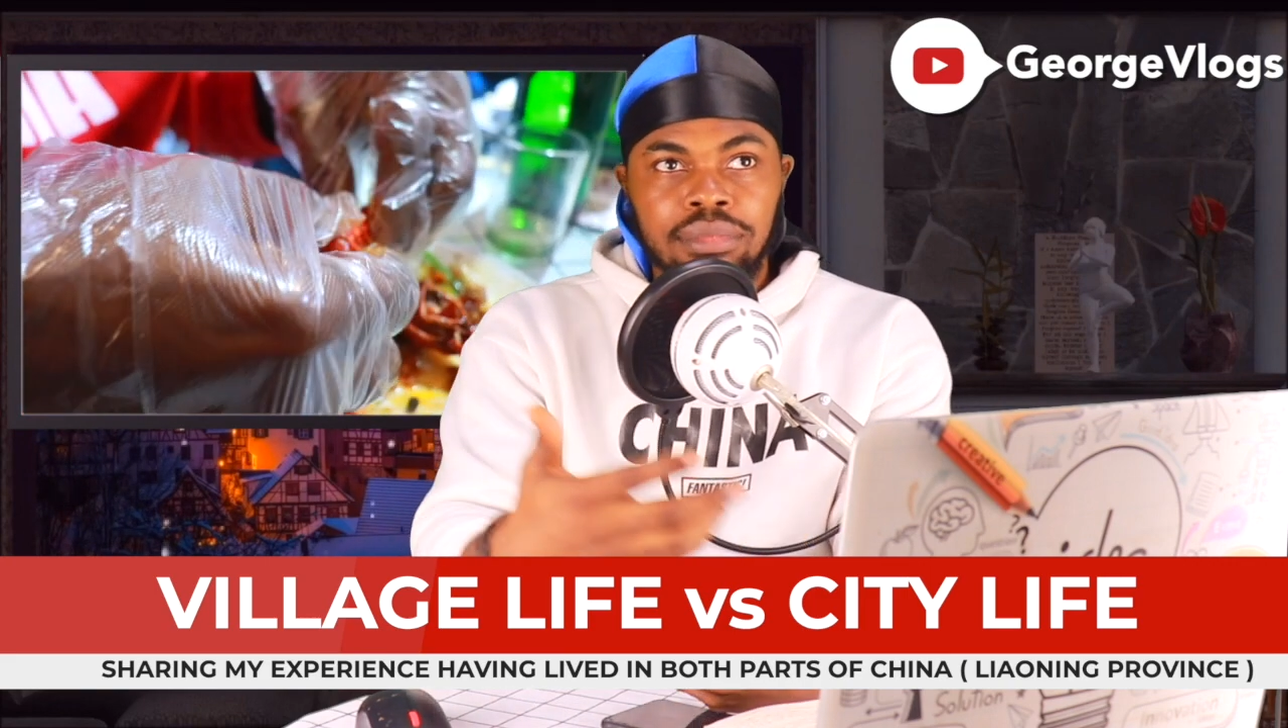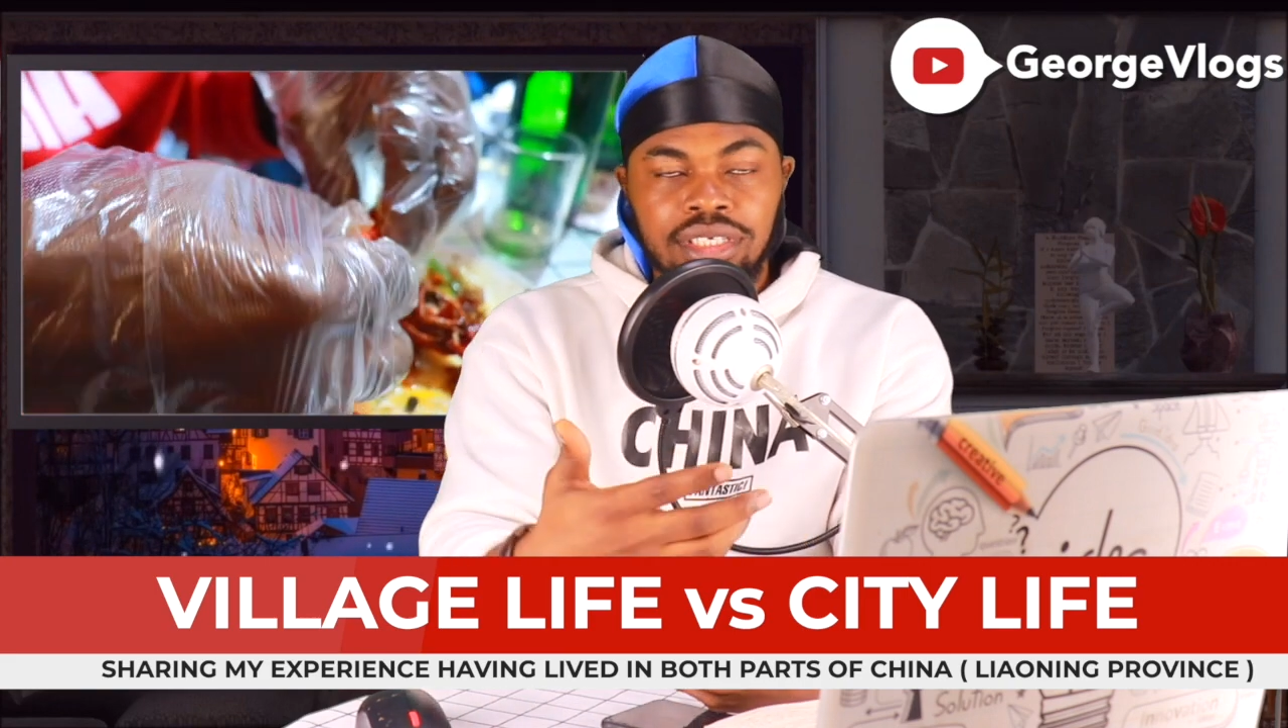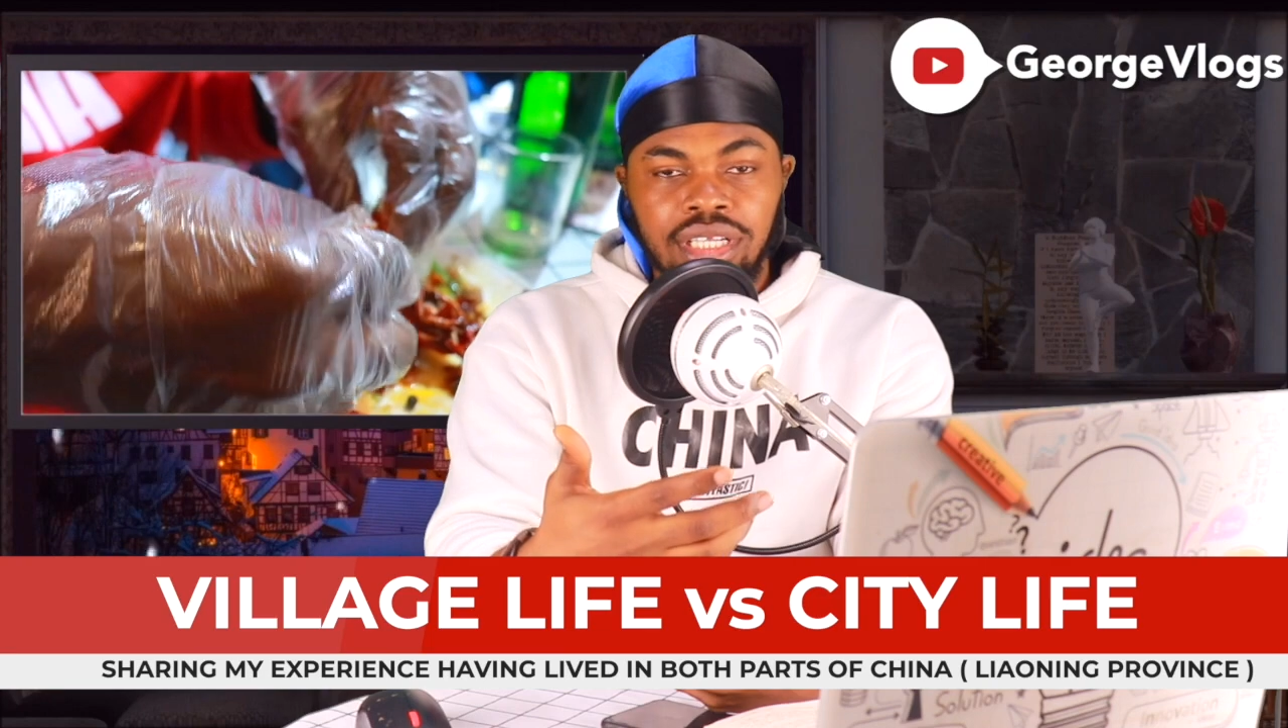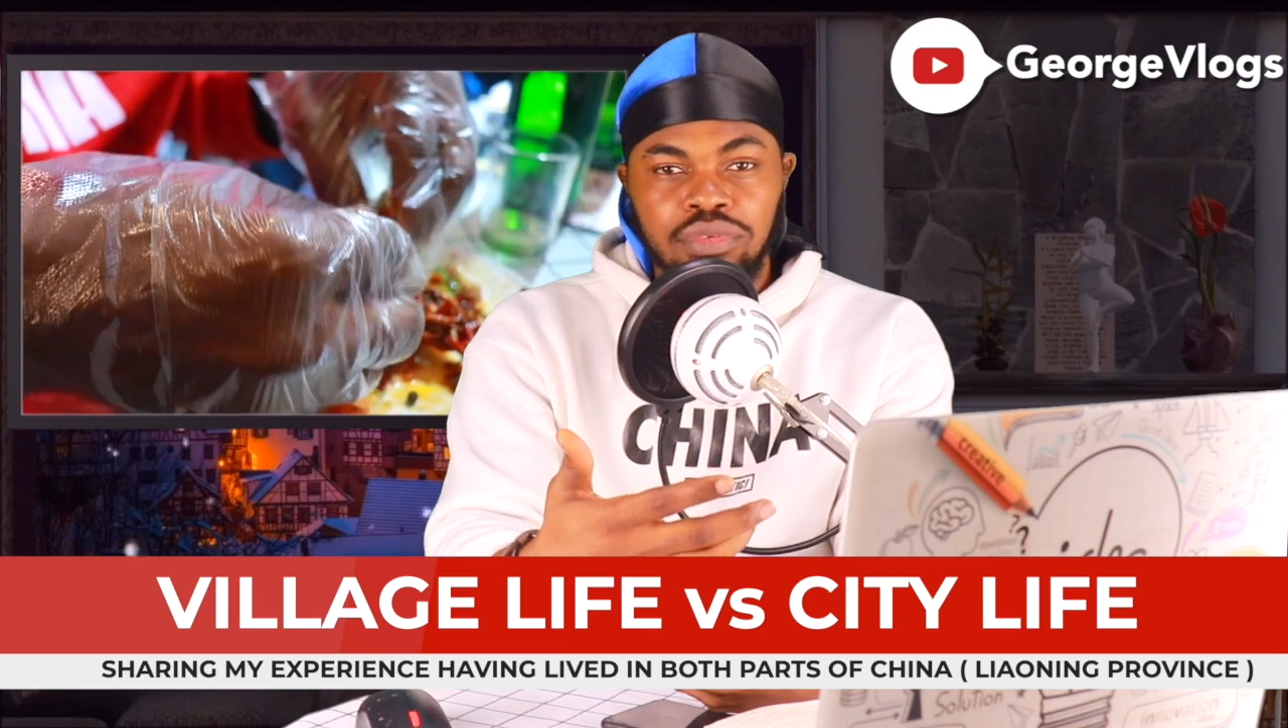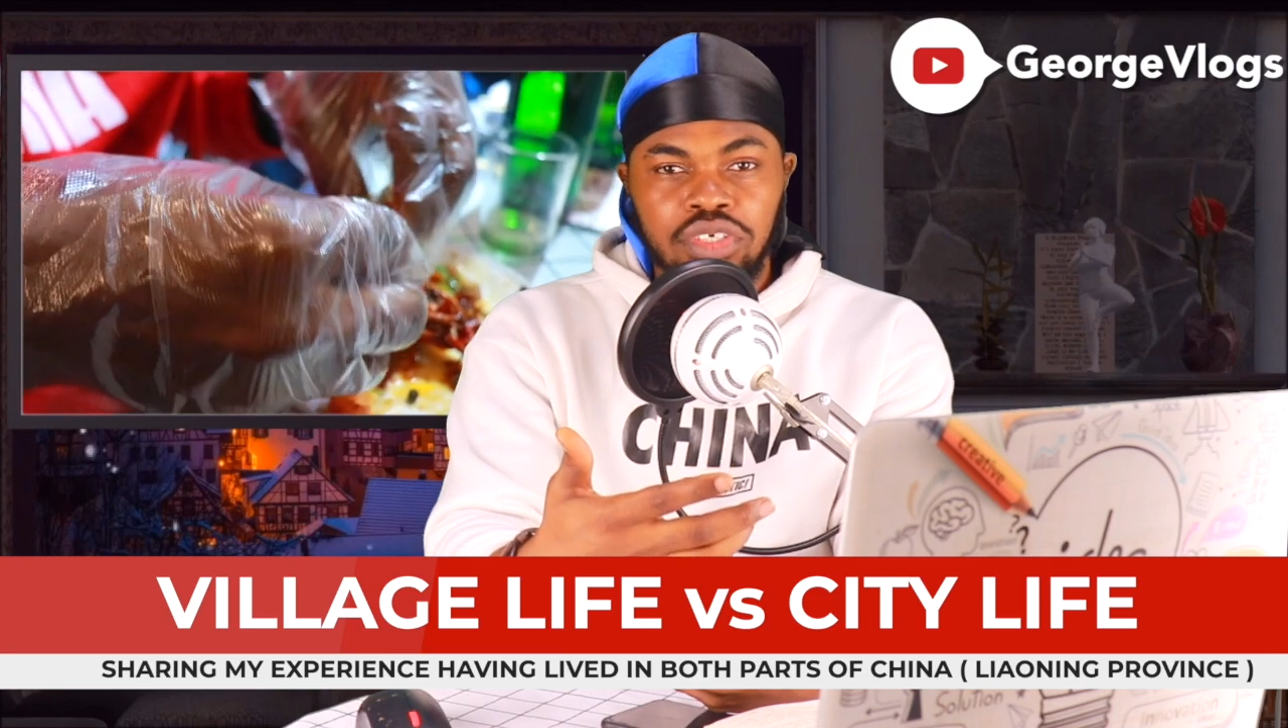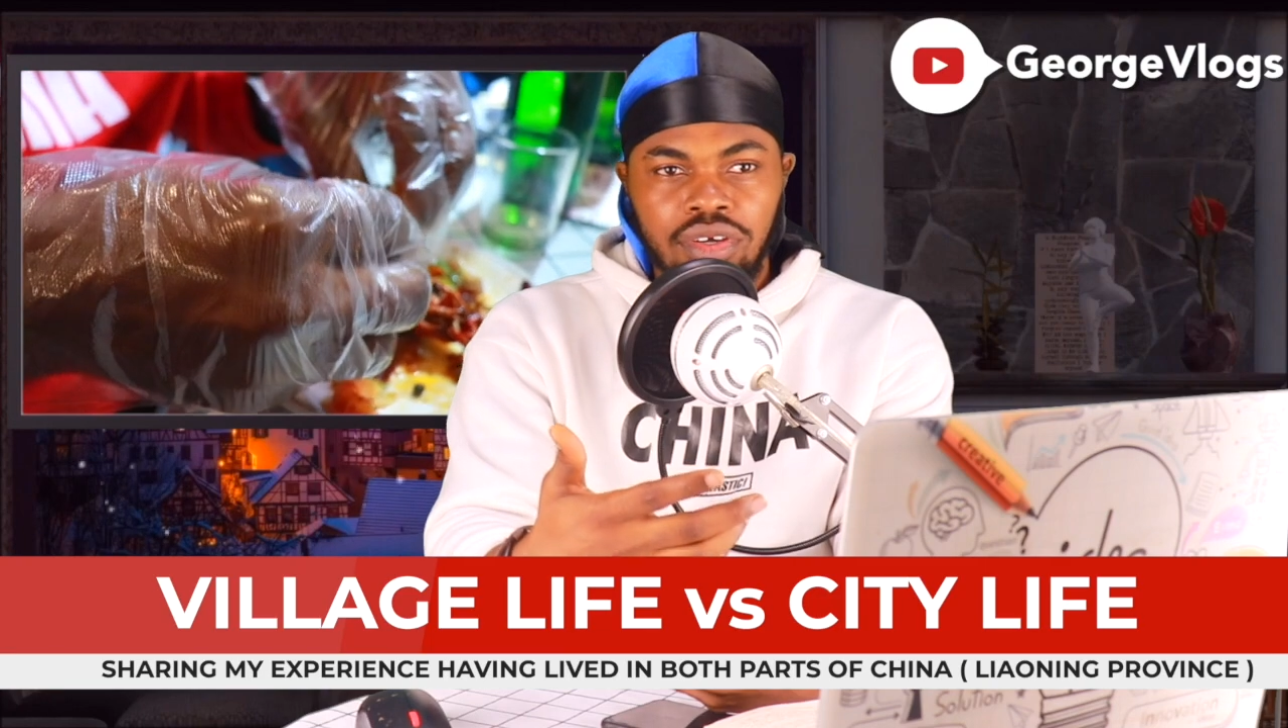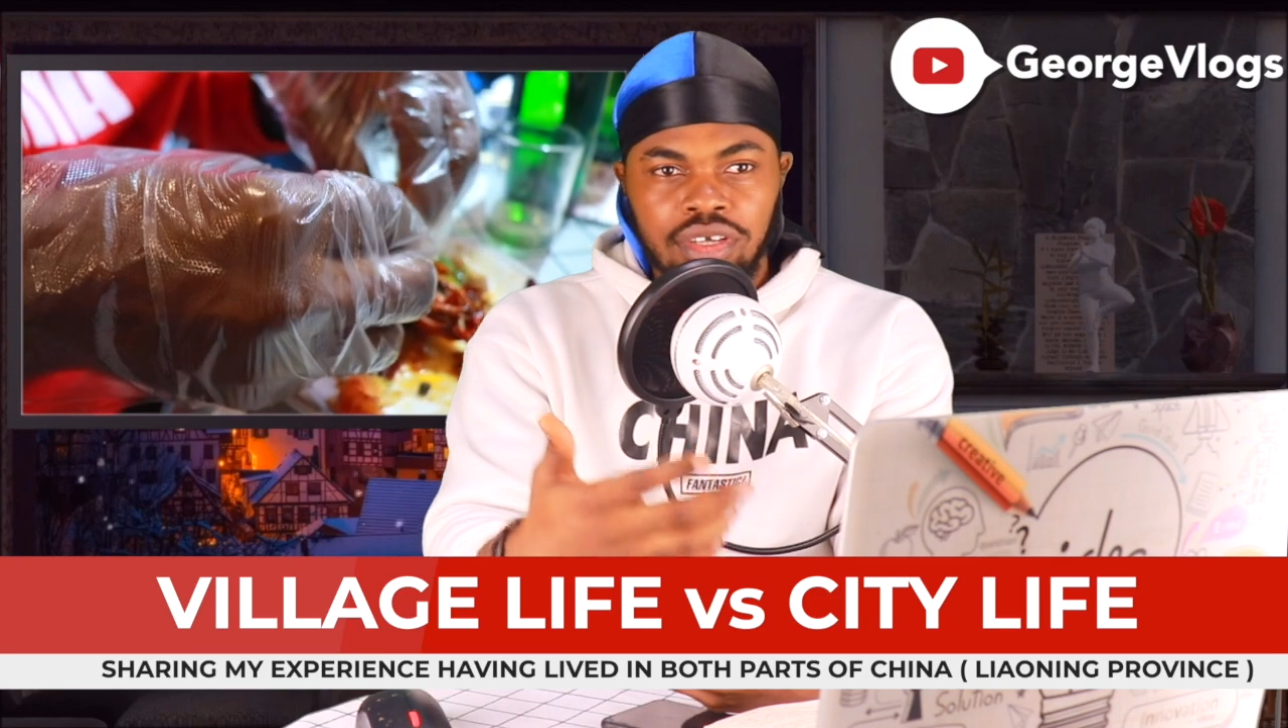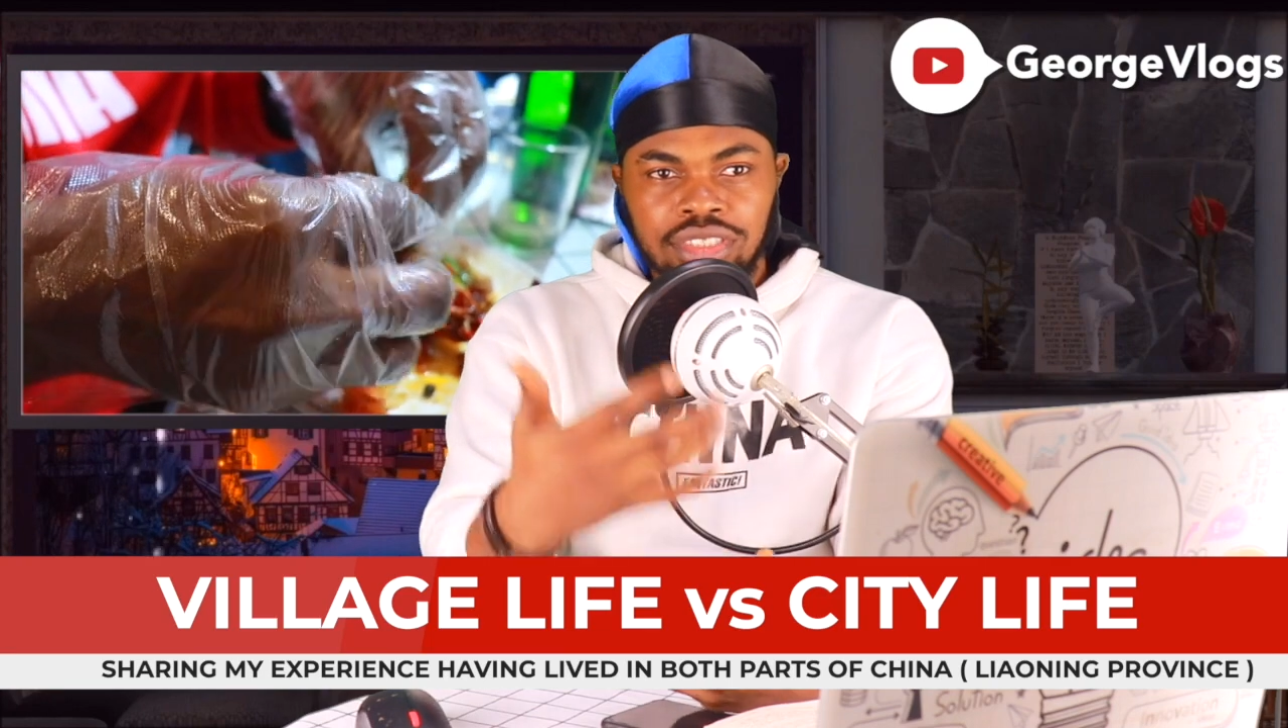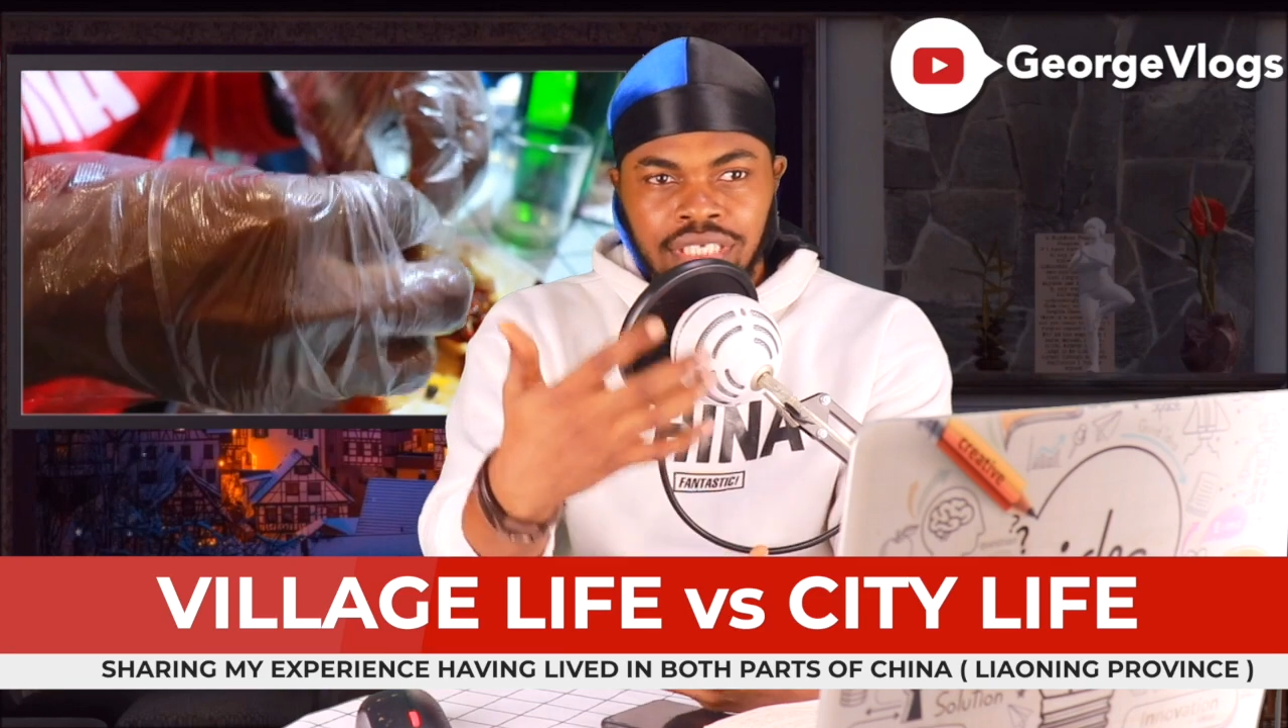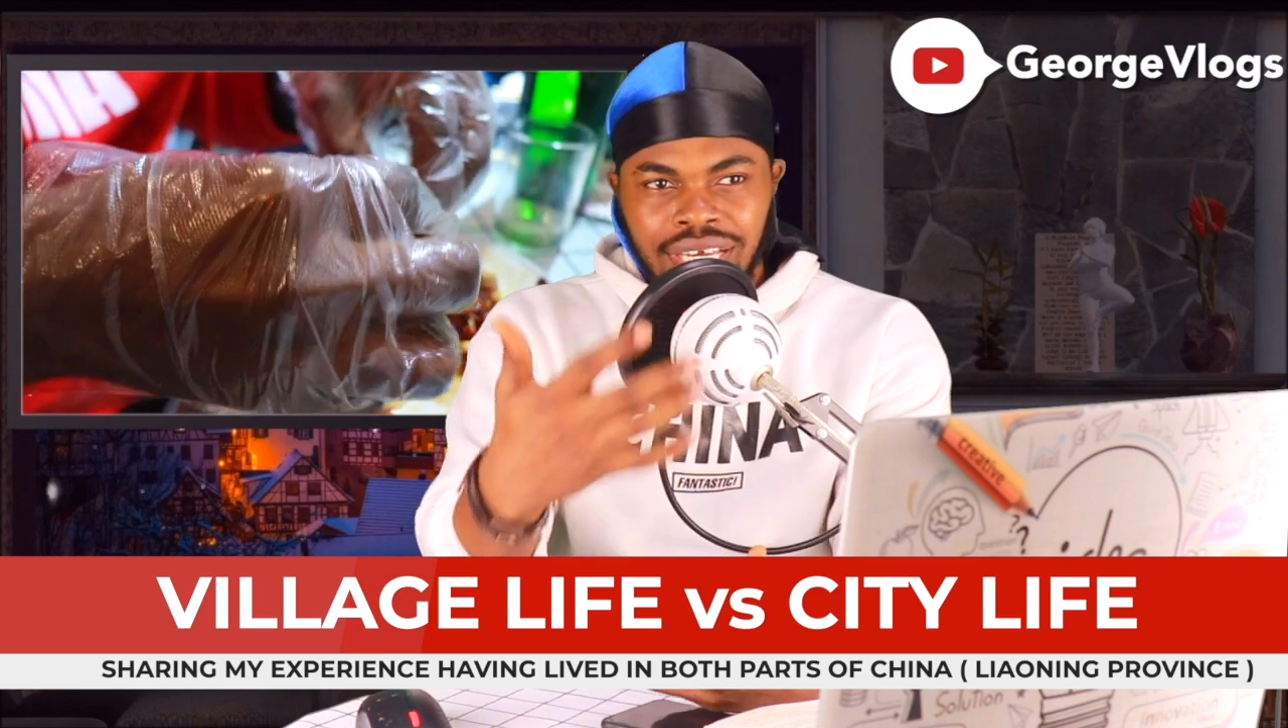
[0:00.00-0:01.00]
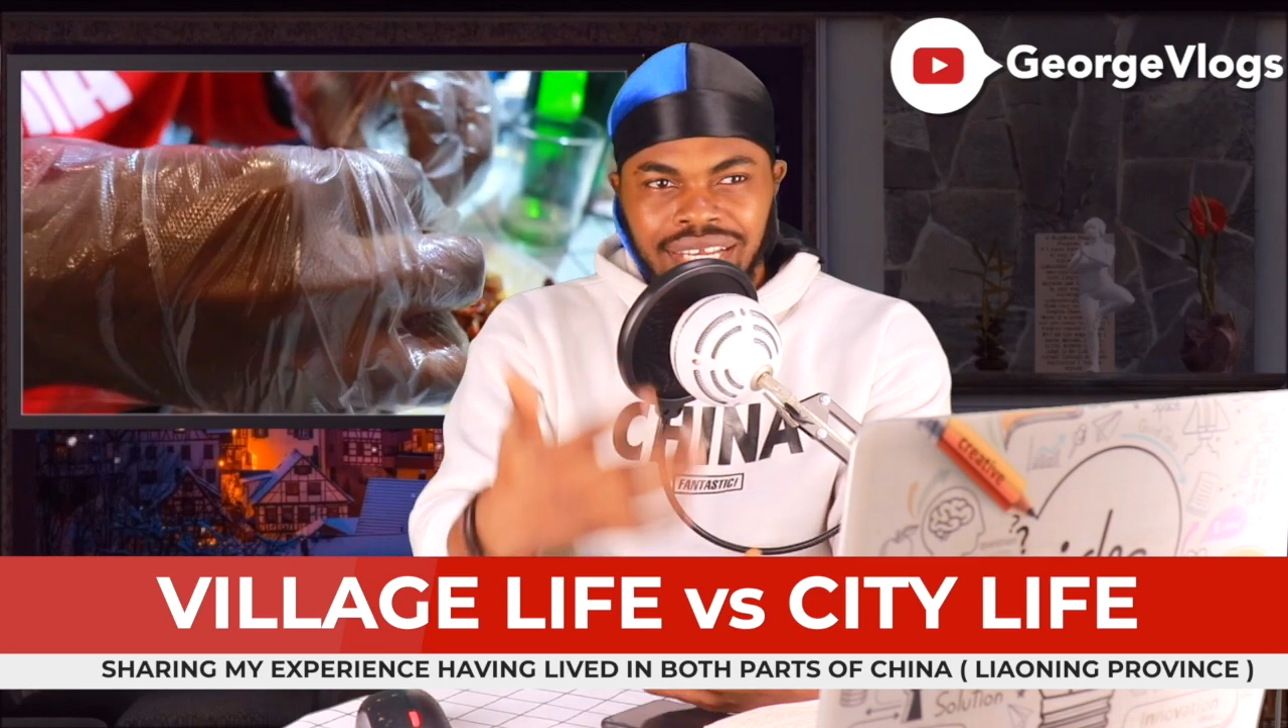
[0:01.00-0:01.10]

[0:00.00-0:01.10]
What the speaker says: living here in China,